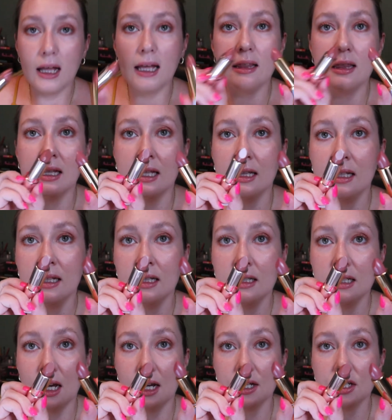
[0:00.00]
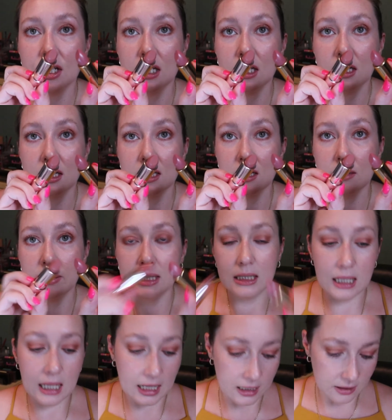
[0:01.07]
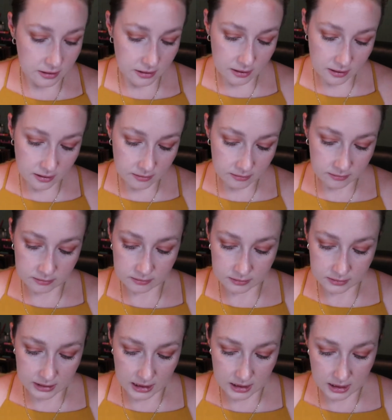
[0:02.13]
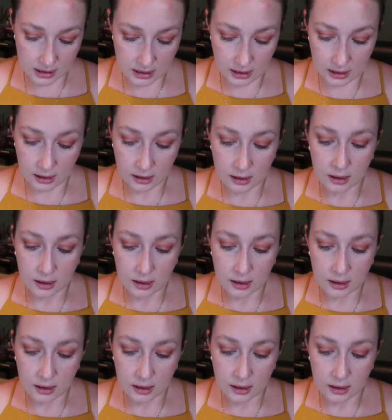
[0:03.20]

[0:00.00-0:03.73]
I think the Natasha is a bit lighter. Let's see.